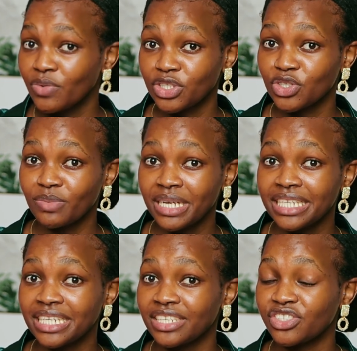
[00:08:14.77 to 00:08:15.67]
which
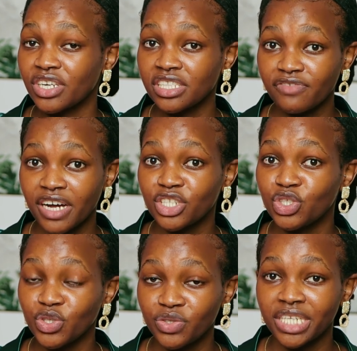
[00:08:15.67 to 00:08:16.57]
normally get transferred
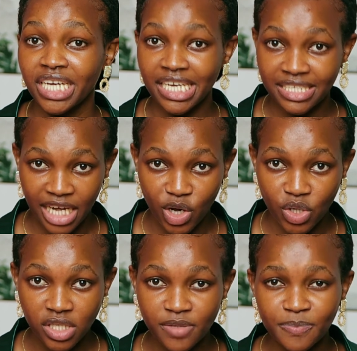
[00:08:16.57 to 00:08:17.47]
during
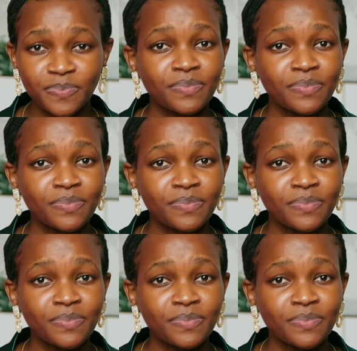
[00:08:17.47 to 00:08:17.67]
intercourse.